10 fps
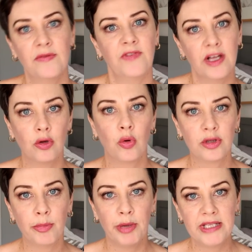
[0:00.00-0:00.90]
feel all
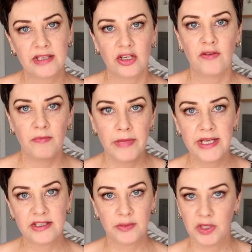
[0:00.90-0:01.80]
the bits that you've
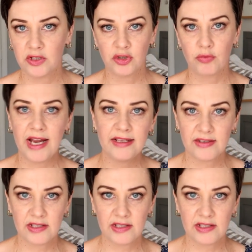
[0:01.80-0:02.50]
missed because your razor's